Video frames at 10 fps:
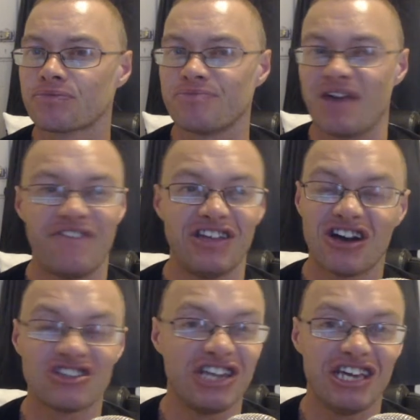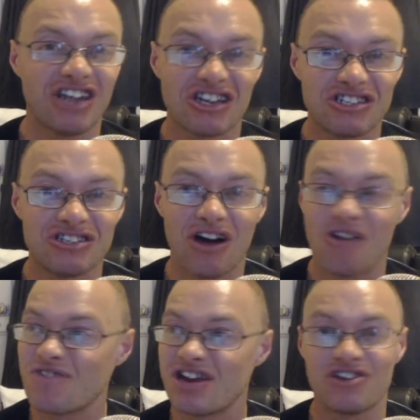If he doesn't, he doesn't. I
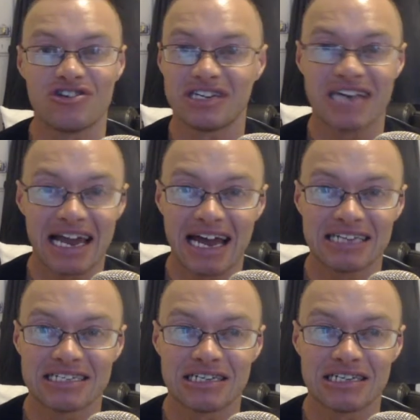really couldn't care less.